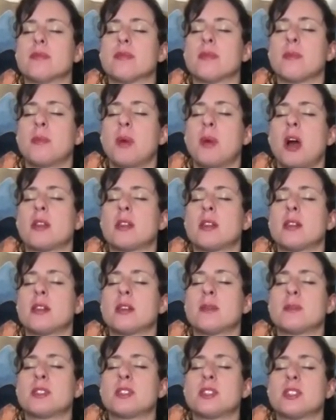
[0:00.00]
Part the
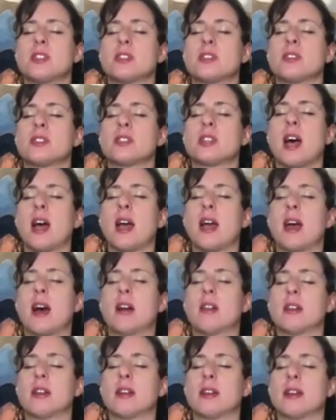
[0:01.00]
lips, gentle sigh
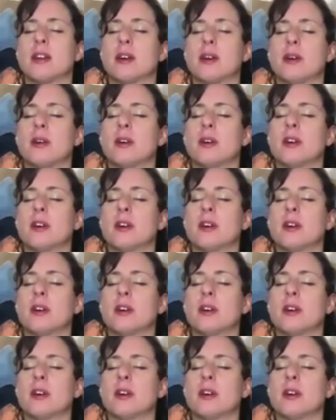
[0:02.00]
out, let it go.